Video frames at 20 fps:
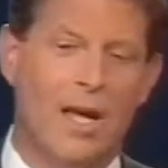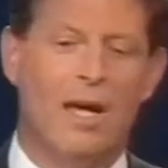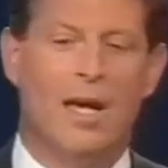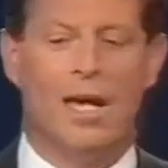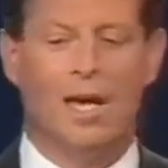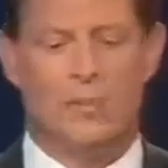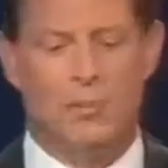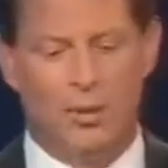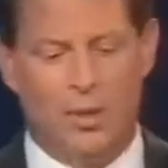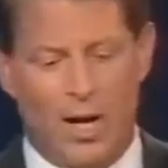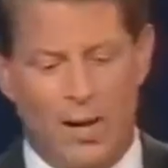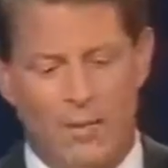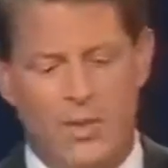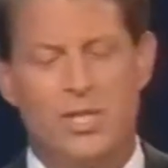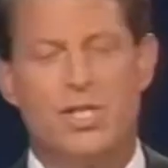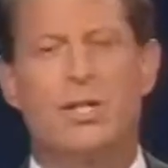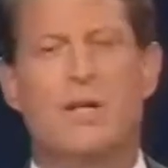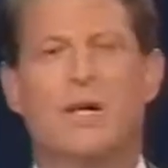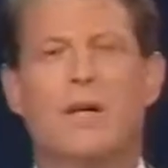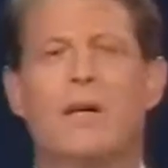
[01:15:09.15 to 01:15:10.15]
He
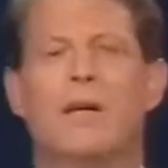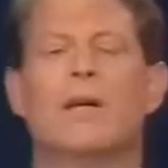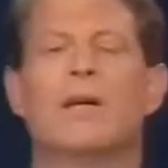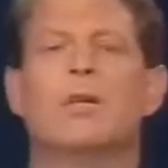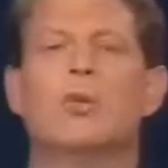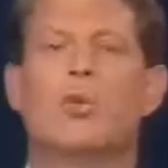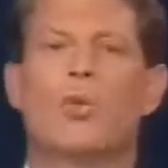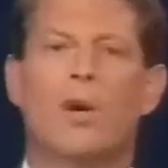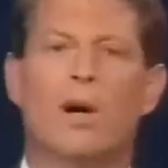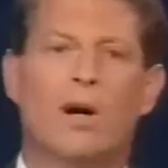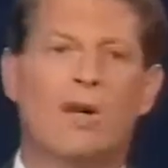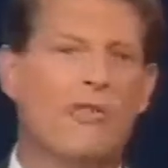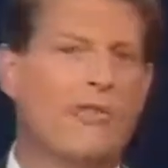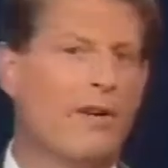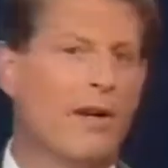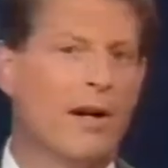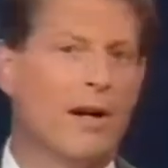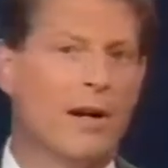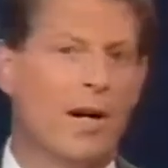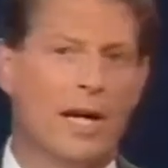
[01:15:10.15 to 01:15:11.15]
promised to end
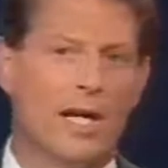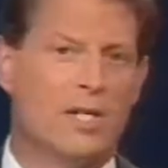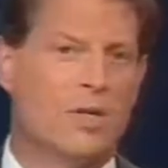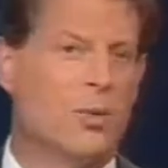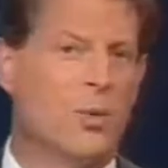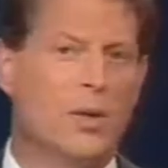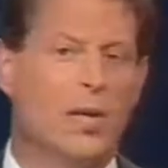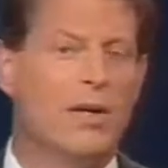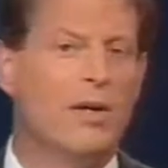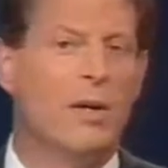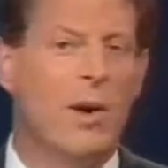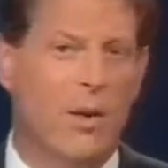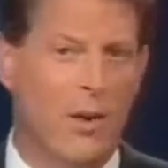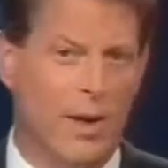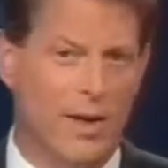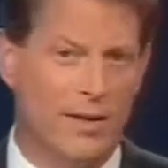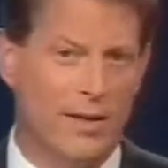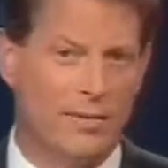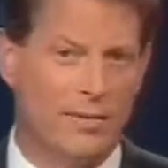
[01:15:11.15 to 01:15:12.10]
welfare as we know it.